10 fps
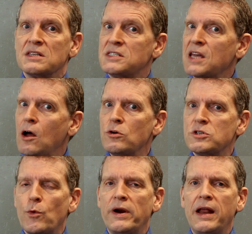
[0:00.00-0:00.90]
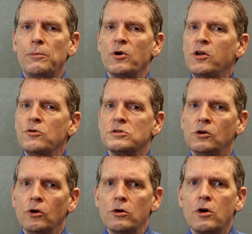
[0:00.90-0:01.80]
cells are unable to use
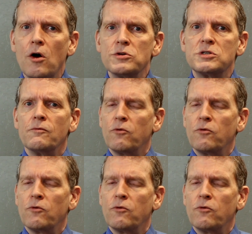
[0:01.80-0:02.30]
glucose